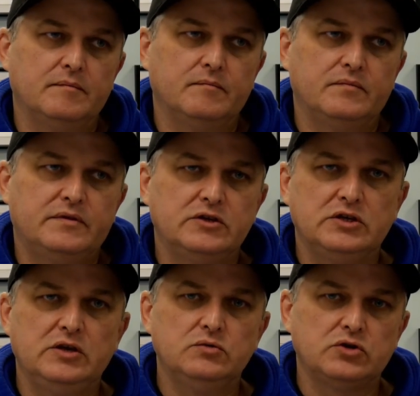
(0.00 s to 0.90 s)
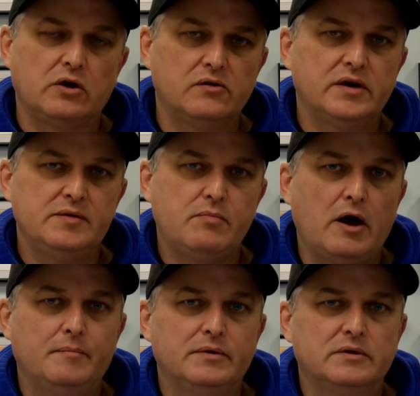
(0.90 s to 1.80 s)
He was already
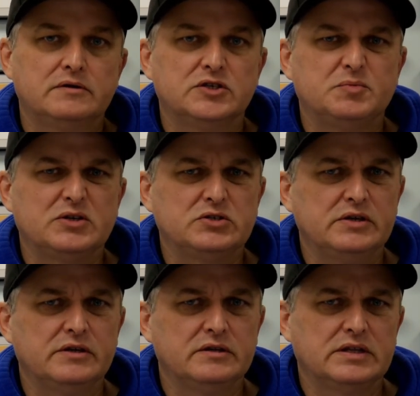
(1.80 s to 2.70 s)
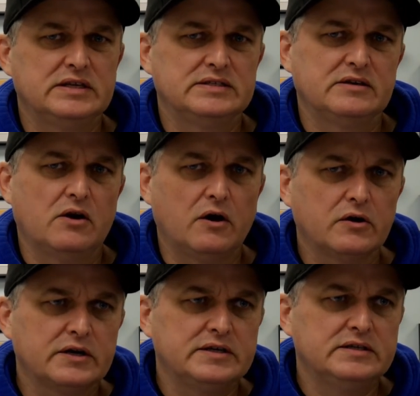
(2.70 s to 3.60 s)
popular, especially on things like
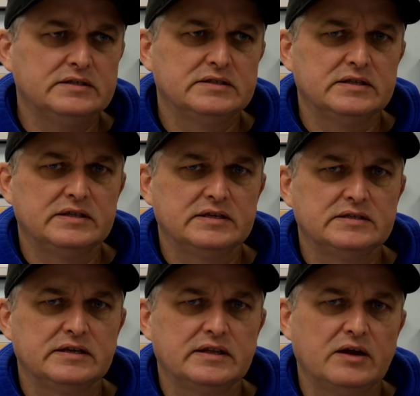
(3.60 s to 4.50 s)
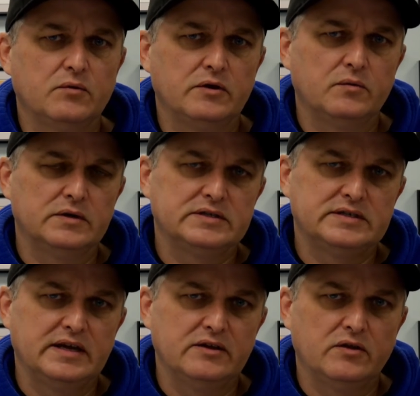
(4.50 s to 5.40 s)
Architons and things like that, where you want to
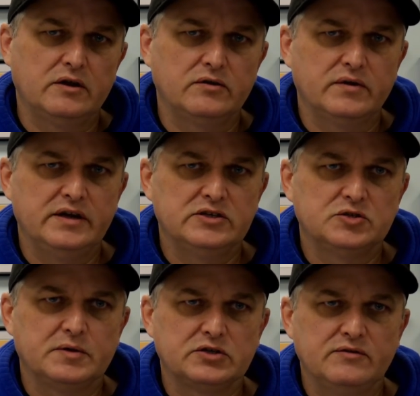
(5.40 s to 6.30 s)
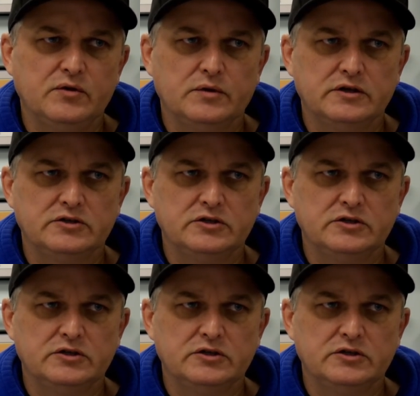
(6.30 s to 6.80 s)
stay in long range, especially if you wanted to